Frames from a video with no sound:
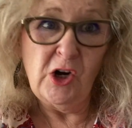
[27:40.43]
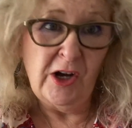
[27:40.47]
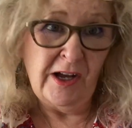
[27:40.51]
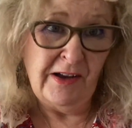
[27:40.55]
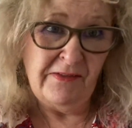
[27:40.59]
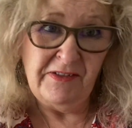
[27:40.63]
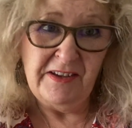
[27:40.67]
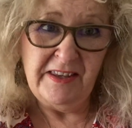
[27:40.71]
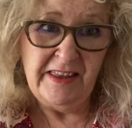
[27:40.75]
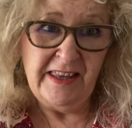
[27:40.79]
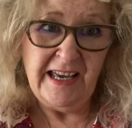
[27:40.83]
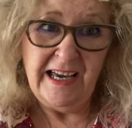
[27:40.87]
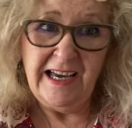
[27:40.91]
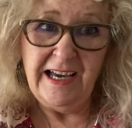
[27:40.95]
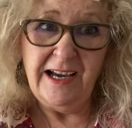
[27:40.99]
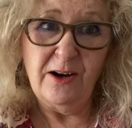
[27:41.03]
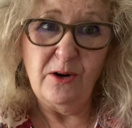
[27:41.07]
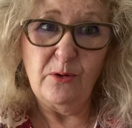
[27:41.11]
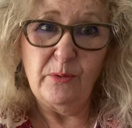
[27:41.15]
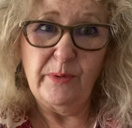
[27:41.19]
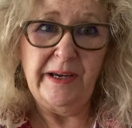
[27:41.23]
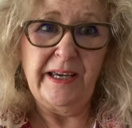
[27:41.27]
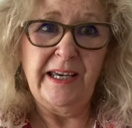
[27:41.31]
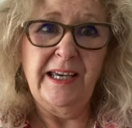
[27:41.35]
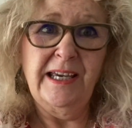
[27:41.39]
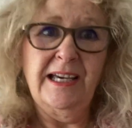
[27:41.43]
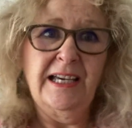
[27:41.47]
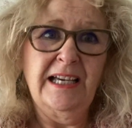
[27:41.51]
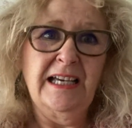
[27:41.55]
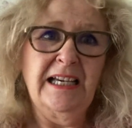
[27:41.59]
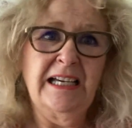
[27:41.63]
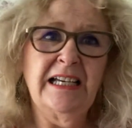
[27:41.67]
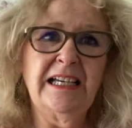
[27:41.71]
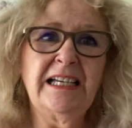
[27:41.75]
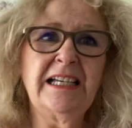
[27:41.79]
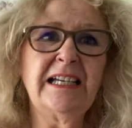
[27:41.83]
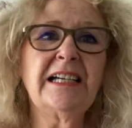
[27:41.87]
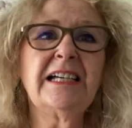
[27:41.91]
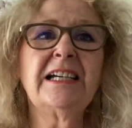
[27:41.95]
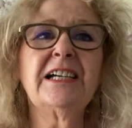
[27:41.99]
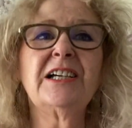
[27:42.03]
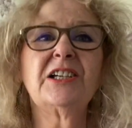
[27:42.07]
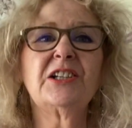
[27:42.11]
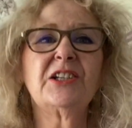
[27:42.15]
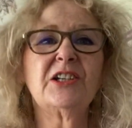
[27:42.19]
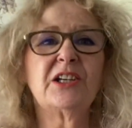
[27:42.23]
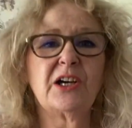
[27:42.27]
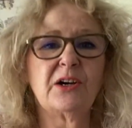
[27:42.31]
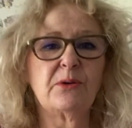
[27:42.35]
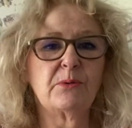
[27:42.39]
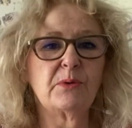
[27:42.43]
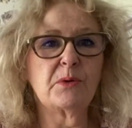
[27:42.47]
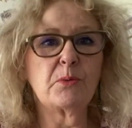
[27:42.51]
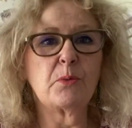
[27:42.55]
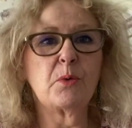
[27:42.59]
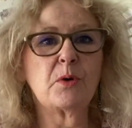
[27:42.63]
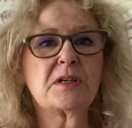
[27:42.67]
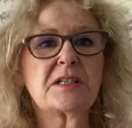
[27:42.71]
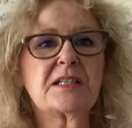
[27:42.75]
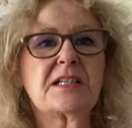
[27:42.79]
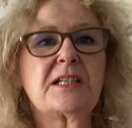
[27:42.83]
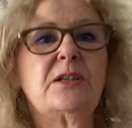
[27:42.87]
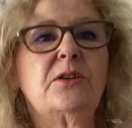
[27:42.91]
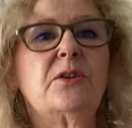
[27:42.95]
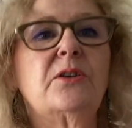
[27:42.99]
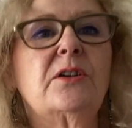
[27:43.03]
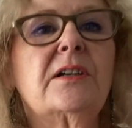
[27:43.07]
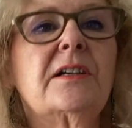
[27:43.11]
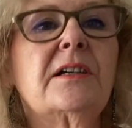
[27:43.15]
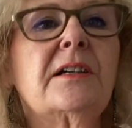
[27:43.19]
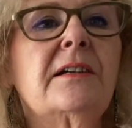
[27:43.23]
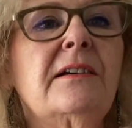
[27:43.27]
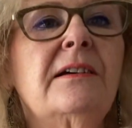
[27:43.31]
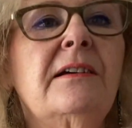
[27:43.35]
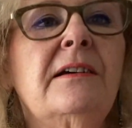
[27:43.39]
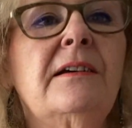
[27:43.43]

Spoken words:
having that, are we? No, we want to look,